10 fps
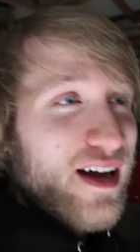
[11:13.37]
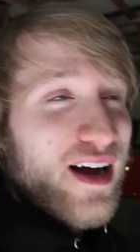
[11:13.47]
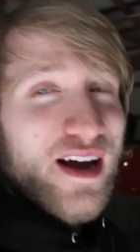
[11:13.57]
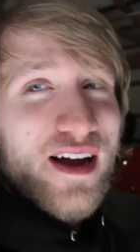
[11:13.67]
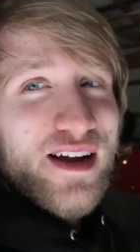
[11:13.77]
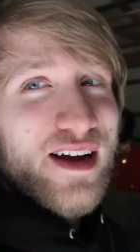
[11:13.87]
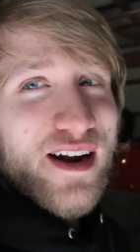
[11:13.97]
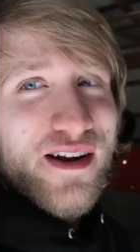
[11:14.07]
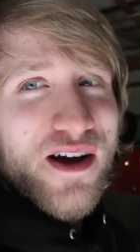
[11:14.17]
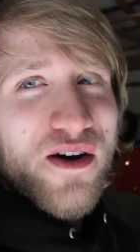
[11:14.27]
I, I
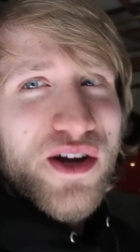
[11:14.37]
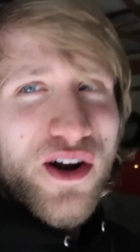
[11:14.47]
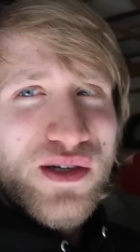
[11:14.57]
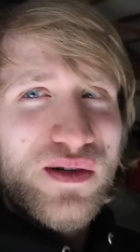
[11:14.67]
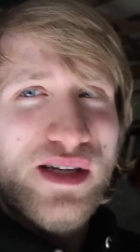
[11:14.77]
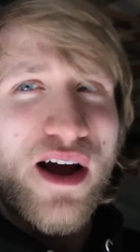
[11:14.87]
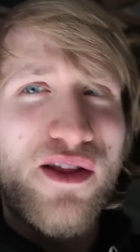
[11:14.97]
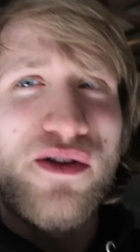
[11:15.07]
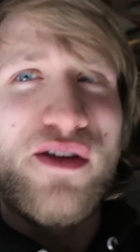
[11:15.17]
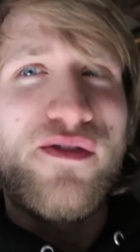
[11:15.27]
don't know, and you can also
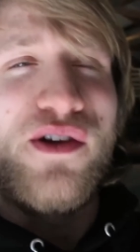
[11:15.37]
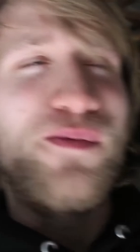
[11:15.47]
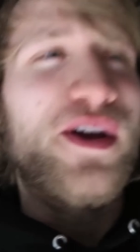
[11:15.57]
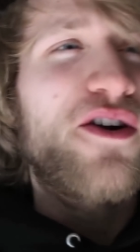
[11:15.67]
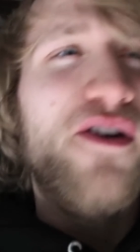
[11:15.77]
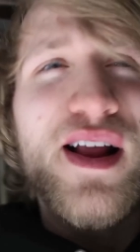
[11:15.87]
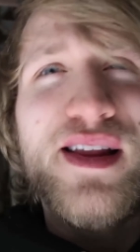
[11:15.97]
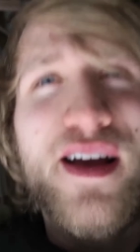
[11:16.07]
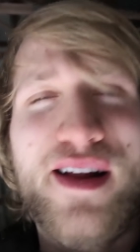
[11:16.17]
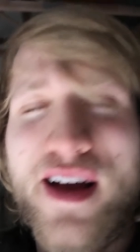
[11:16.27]
download these videos, but you can already
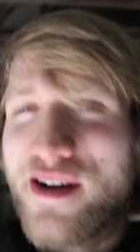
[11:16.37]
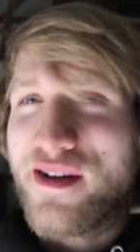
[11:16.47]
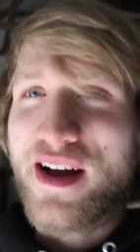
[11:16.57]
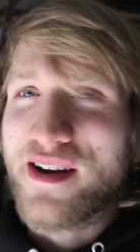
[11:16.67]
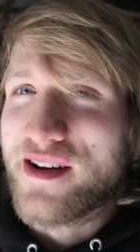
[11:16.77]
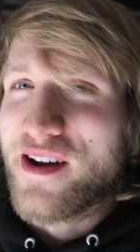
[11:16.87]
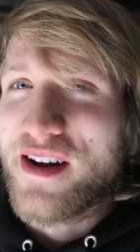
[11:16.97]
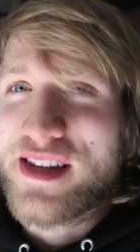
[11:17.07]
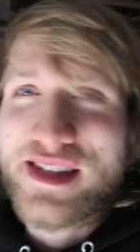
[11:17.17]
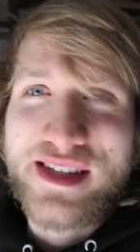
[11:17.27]
down, I don't, I don't know.
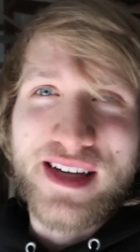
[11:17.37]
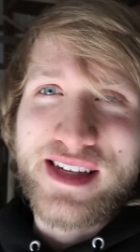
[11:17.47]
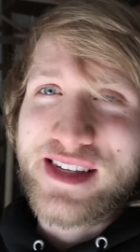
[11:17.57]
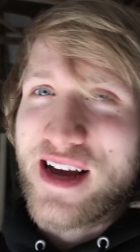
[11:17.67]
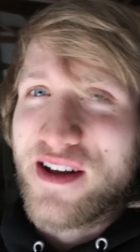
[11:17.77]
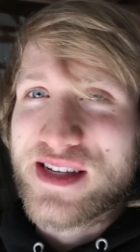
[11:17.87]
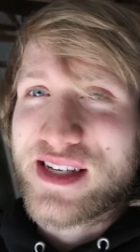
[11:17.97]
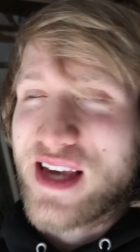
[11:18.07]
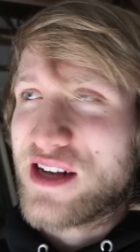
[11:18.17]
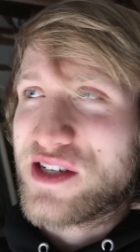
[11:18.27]
It's, it sounds
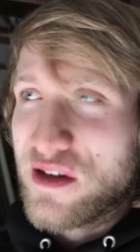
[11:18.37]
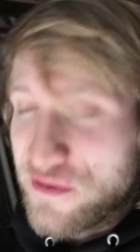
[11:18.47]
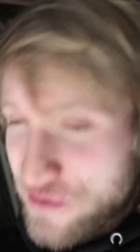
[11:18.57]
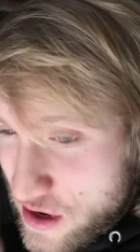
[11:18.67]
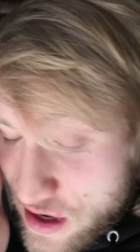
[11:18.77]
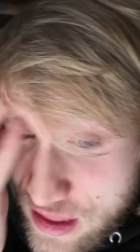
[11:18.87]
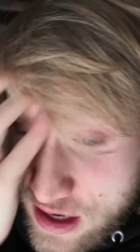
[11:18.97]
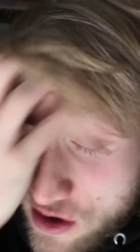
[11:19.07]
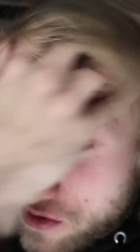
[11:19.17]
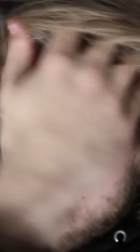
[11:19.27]
sketchy as fuck. I
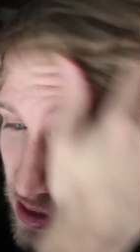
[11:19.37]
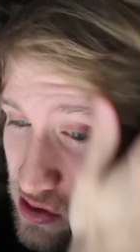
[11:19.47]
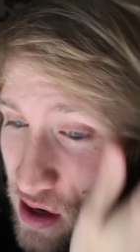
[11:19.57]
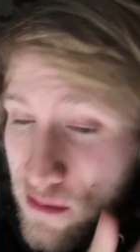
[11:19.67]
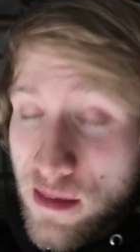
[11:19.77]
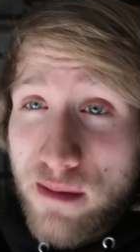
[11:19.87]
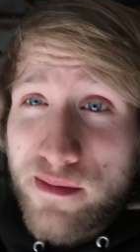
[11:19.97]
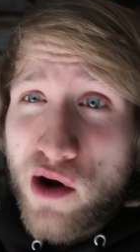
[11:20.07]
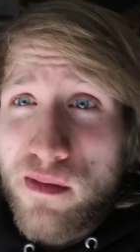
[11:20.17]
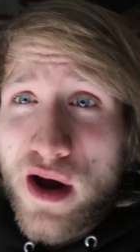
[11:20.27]
think Google's just trying to make
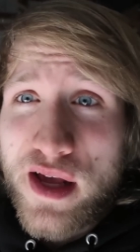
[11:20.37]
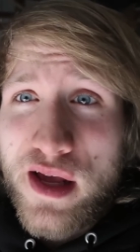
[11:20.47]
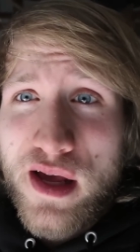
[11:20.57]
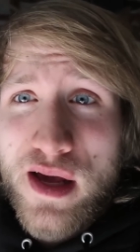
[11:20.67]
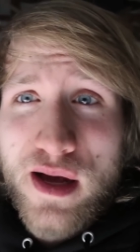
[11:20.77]
more money.